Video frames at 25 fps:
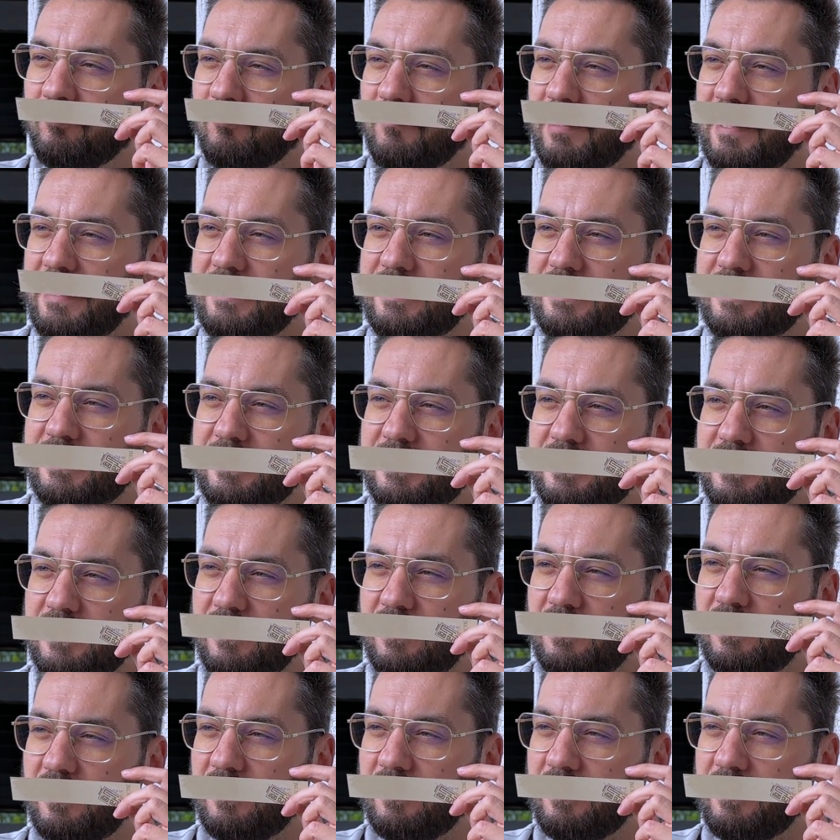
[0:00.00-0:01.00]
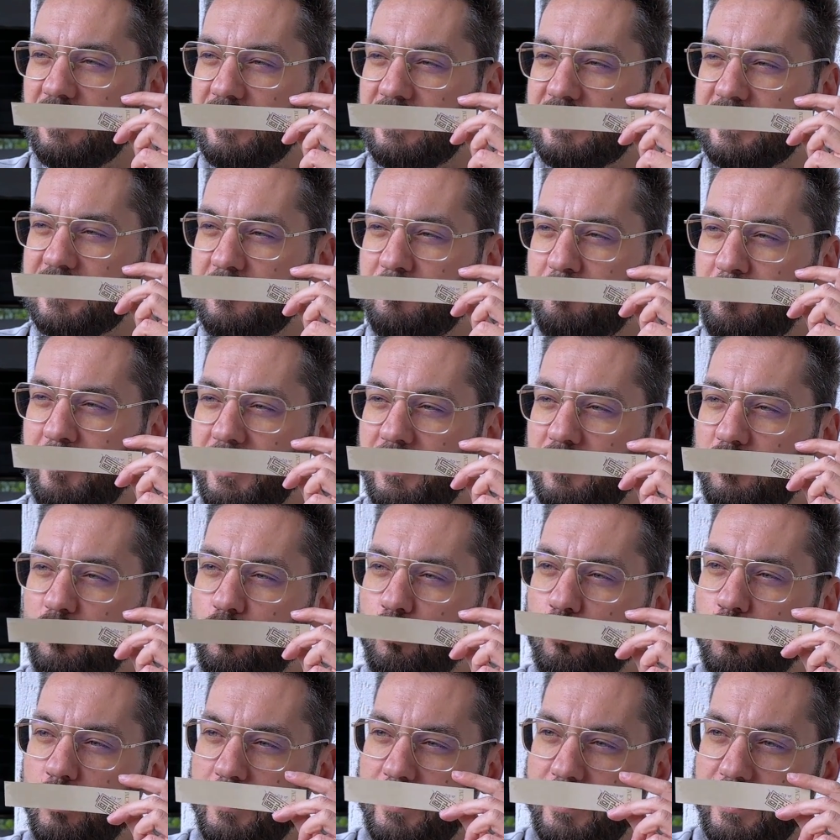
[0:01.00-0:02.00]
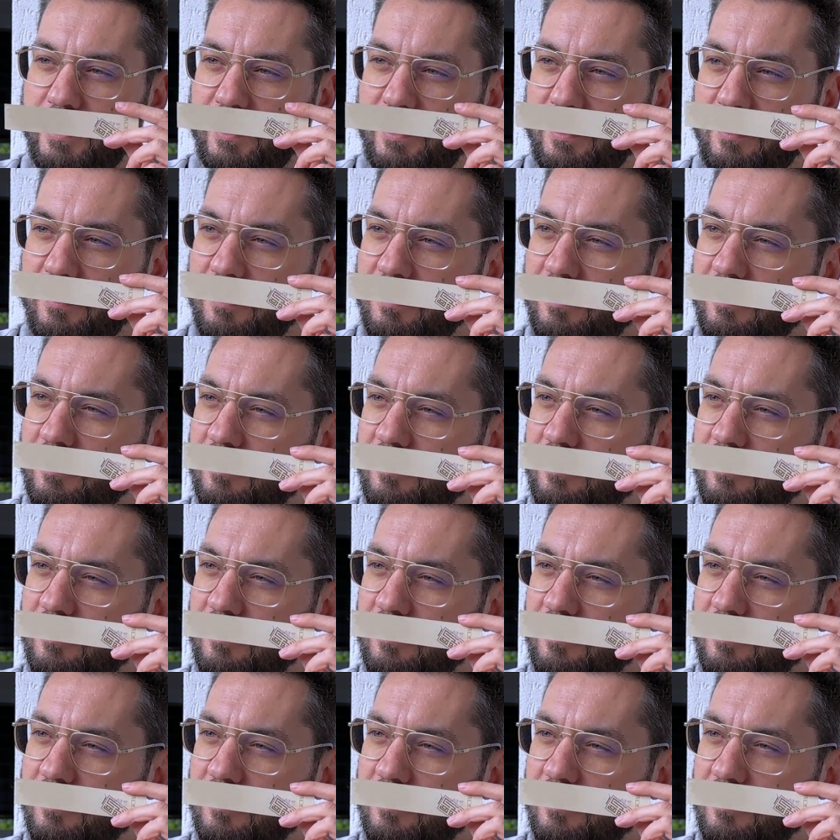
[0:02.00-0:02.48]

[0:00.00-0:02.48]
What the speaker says: It's a bit woody,